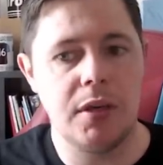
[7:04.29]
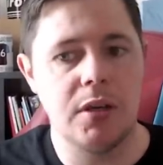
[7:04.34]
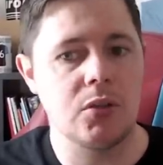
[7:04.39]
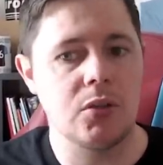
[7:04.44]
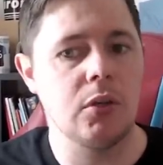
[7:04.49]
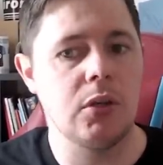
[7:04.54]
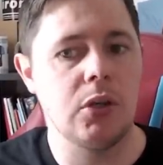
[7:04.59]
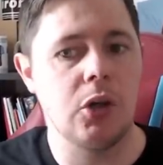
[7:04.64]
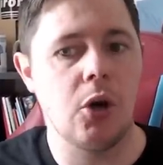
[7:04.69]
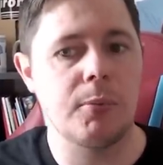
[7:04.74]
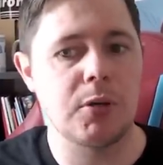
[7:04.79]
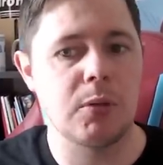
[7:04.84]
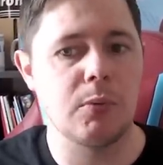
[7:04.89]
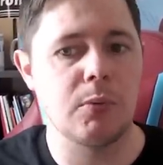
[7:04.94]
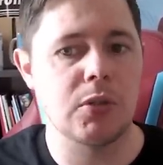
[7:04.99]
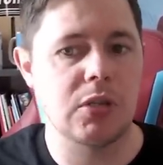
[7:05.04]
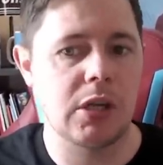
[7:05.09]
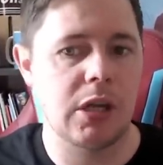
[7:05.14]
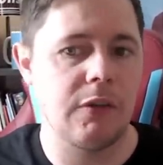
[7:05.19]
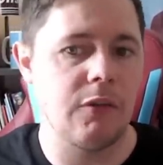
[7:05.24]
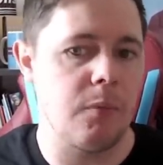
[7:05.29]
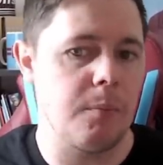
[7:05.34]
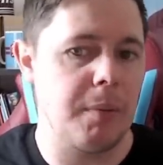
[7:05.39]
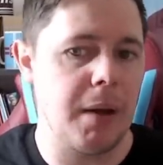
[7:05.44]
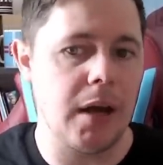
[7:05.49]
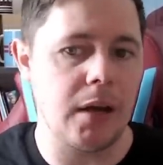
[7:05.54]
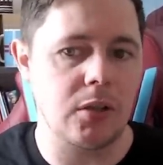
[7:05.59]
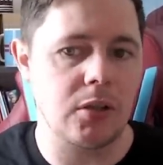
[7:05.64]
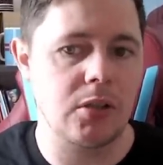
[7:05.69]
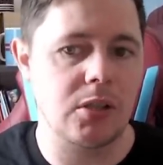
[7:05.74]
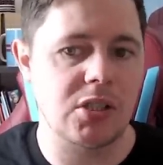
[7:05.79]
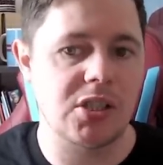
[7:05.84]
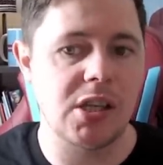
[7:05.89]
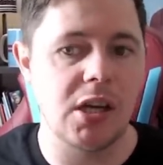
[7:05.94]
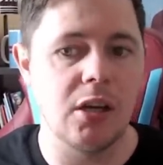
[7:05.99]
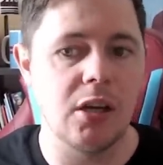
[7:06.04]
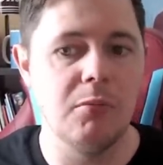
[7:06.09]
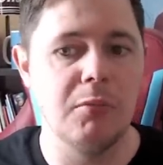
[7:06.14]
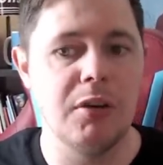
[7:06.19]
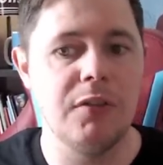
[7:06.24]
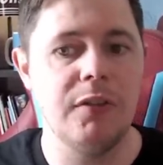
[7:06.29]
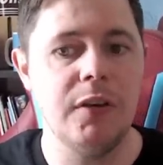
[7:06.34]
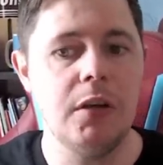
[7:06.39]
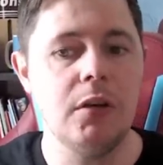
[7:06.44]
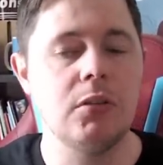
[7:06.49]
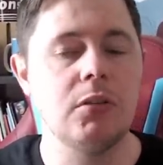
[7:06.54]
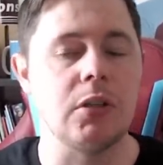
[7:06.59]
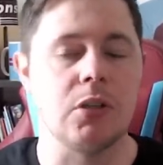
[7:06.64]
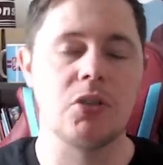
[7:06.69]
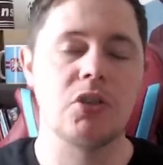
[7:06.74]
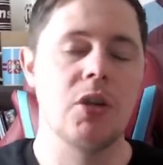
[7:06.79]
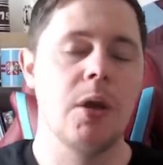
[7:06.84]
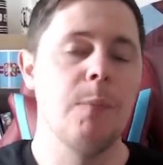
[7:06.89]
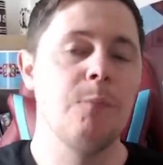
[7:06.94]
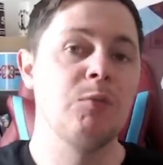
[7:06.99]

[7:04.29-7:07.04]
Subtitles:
His only option was to give it back to the centre midfielders.